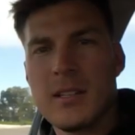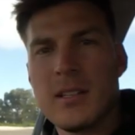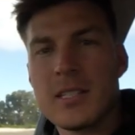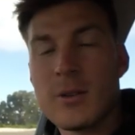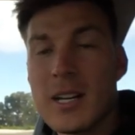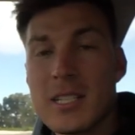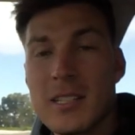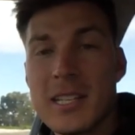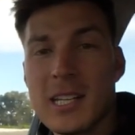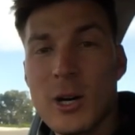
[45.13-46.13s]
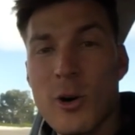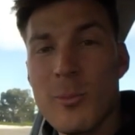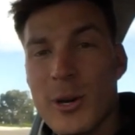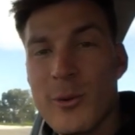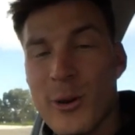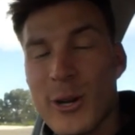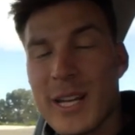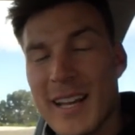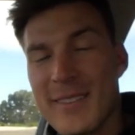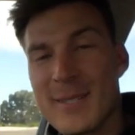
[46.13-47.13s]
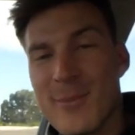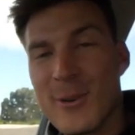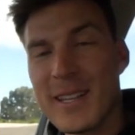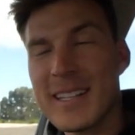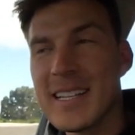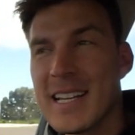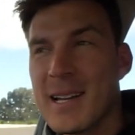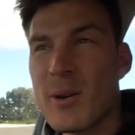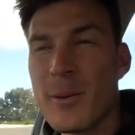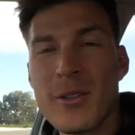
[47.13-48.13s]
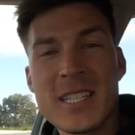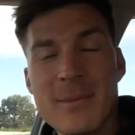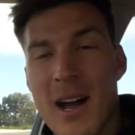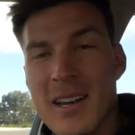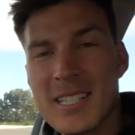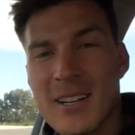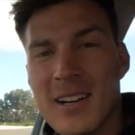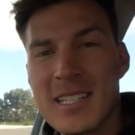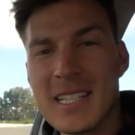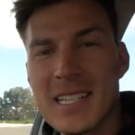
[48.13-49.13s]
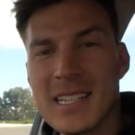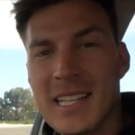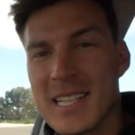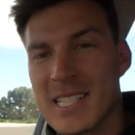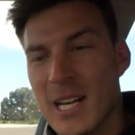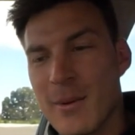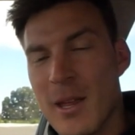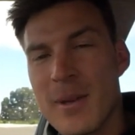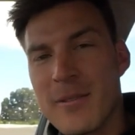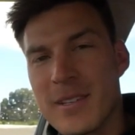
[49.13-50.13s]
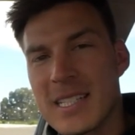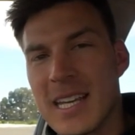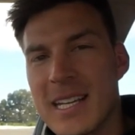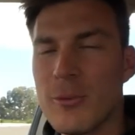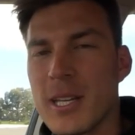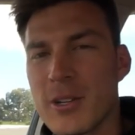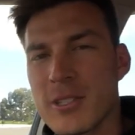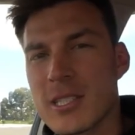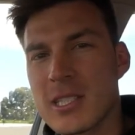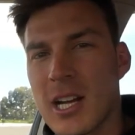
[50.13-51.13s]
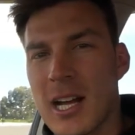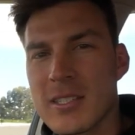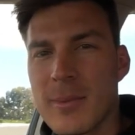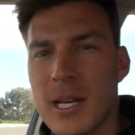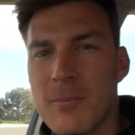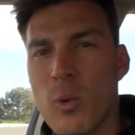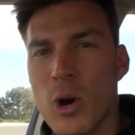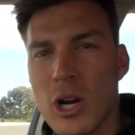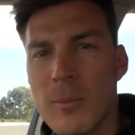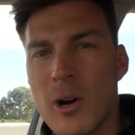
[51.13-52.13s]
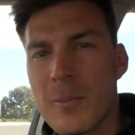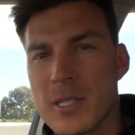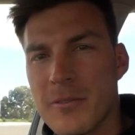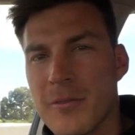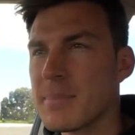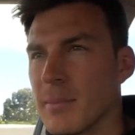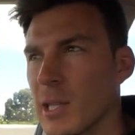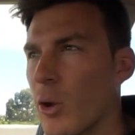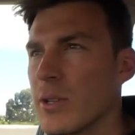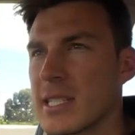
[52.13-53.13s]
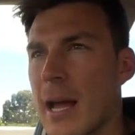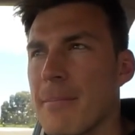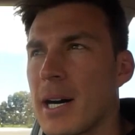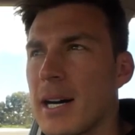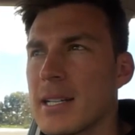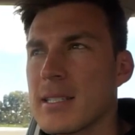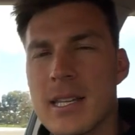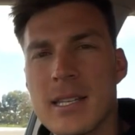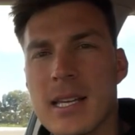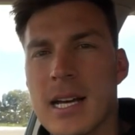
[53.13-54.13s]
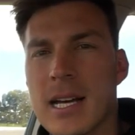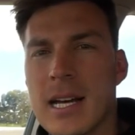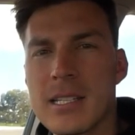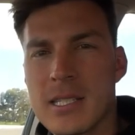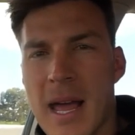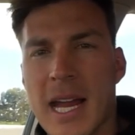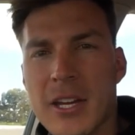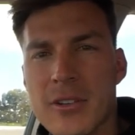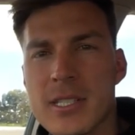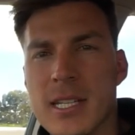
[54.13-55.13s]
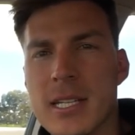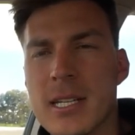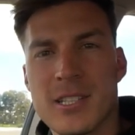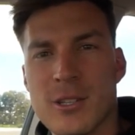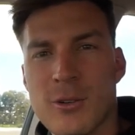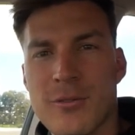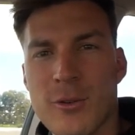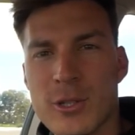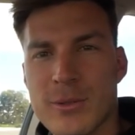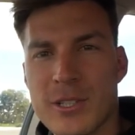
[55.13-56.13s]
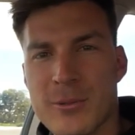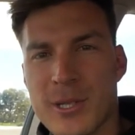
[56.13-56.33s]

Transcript: So I actually did a lower body workout this morning Probably not the smartest idea. The legs are going to be a bit fatigued. Be a good chance for me to work on my opposite foot and low stab passes and uh, some accuracy. Looking forward to it. Should